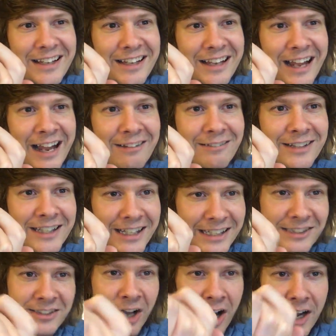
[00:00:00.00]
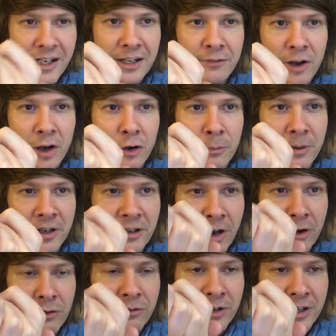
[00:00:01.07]
Henrik, it is kind of
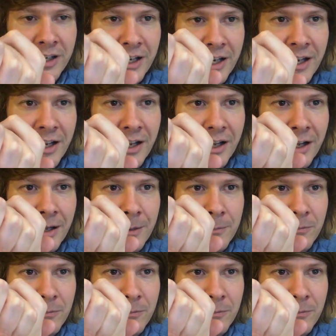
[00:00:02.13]
over, yeah.